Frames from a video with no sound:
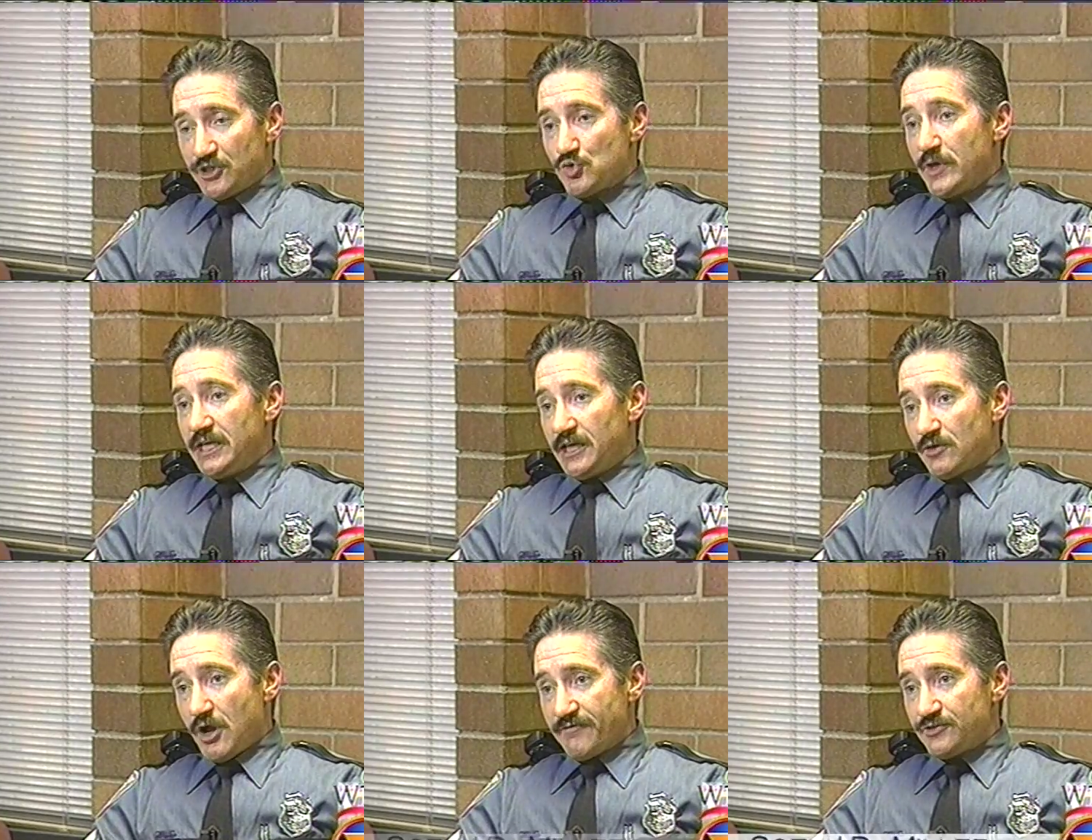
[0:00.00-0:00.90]
This
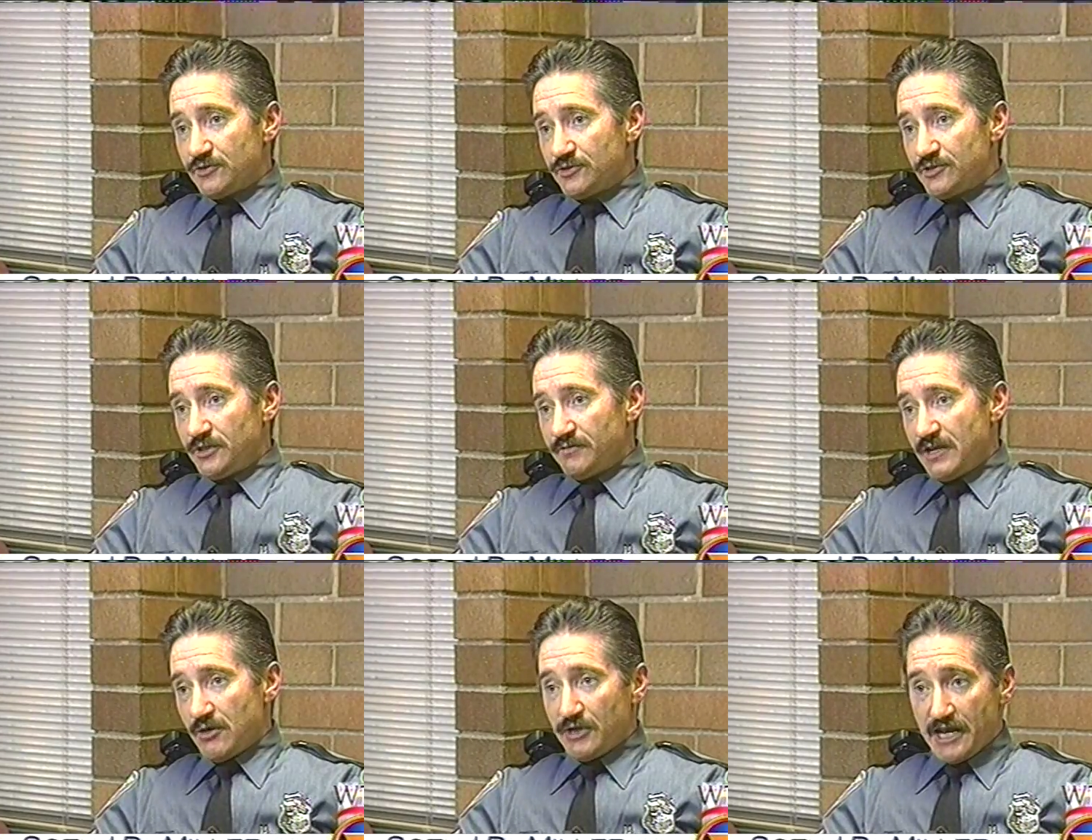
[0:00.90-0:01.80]
weekend, officers that
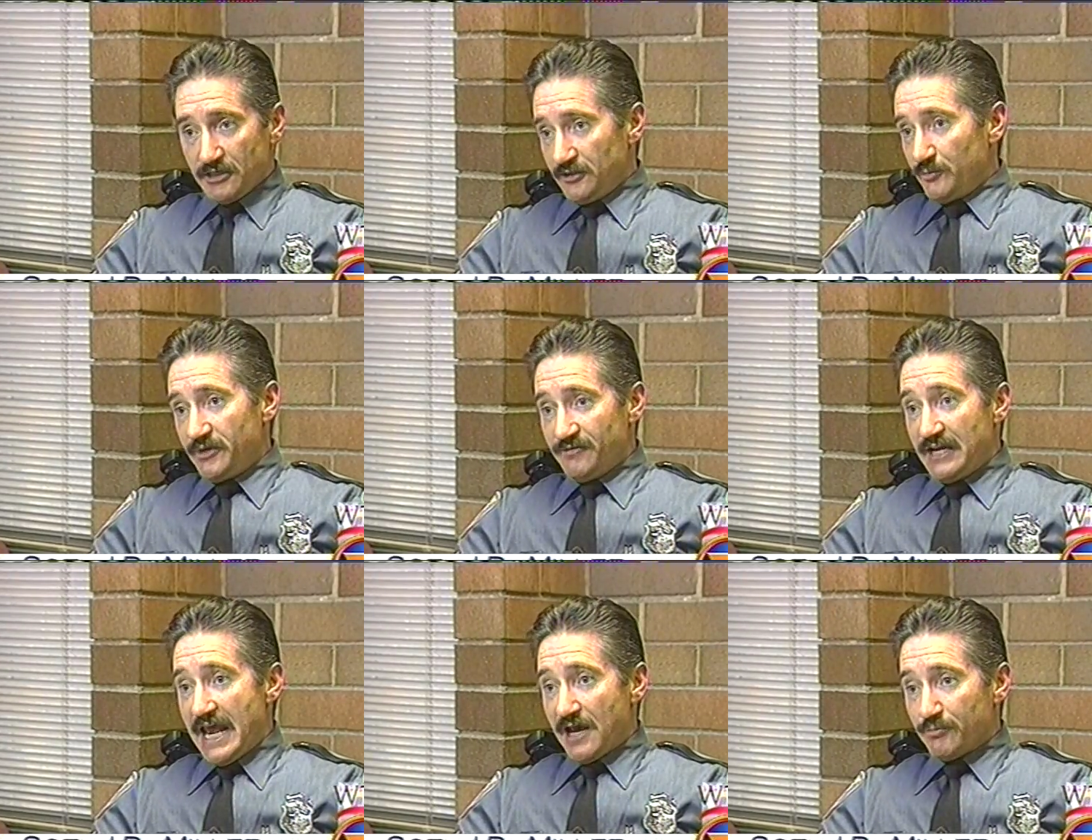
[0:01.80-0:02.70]
have now gotten a little bit of
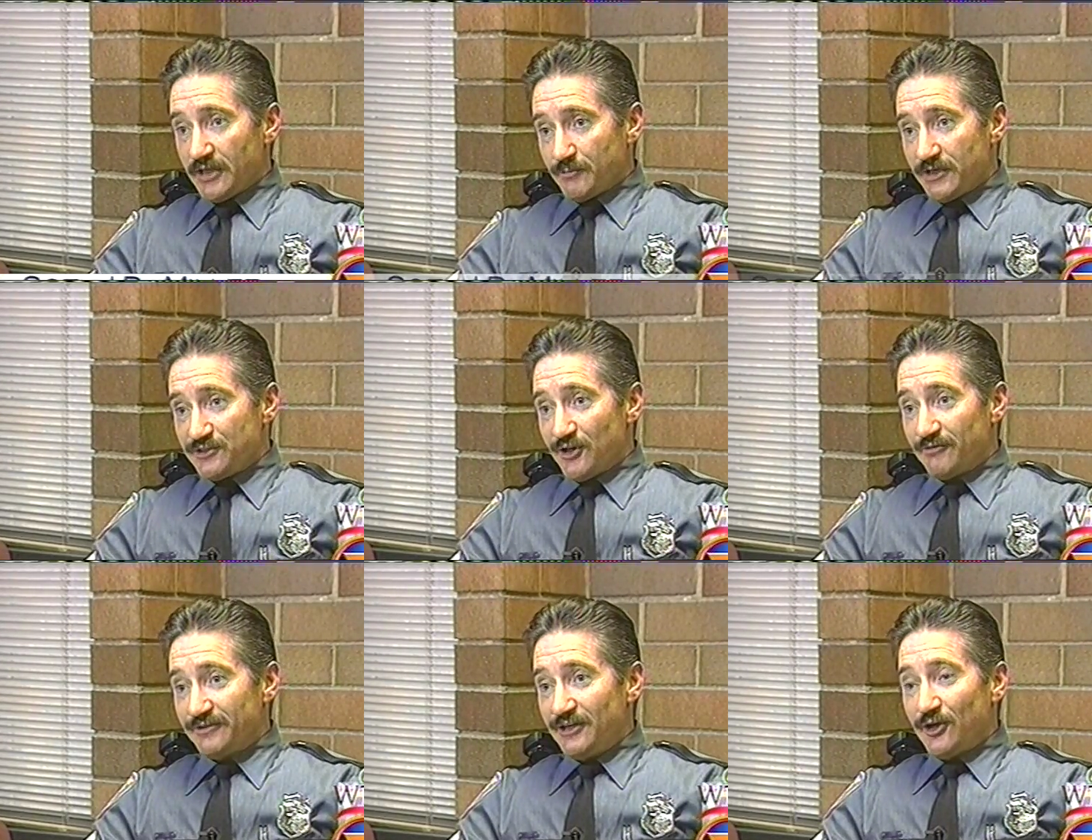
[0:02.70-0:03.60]
a nap, like
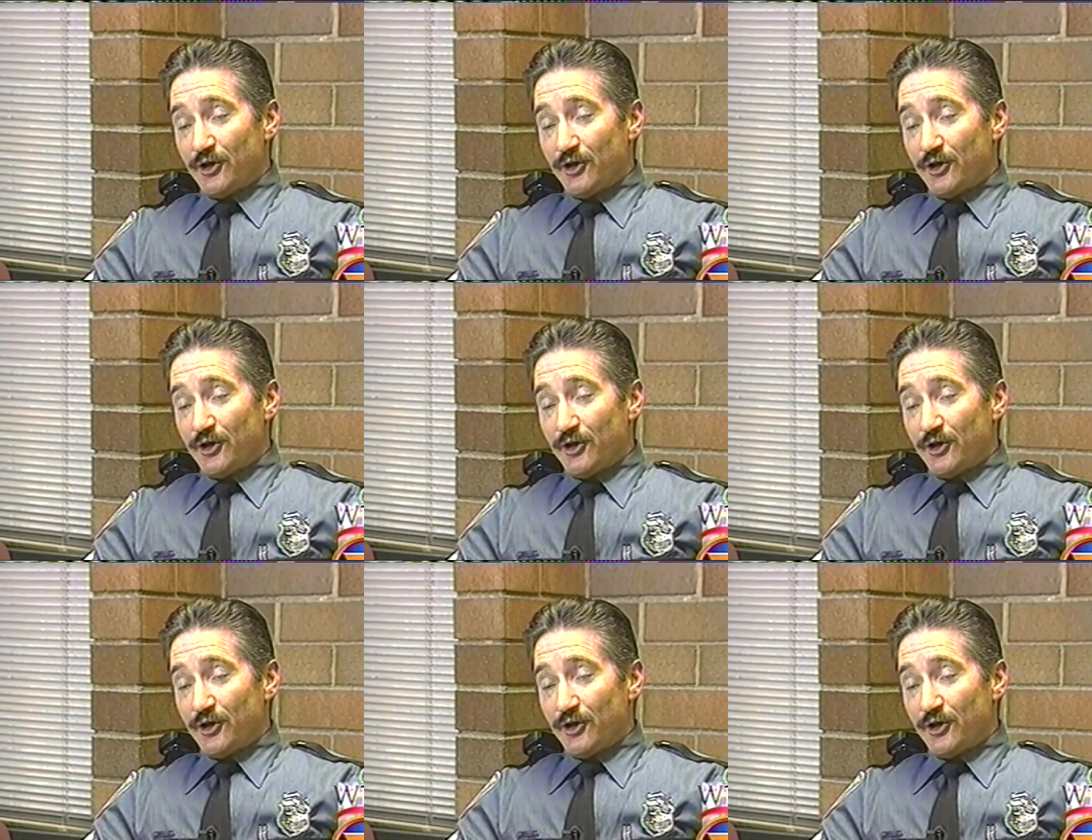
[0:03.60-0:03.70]
myself,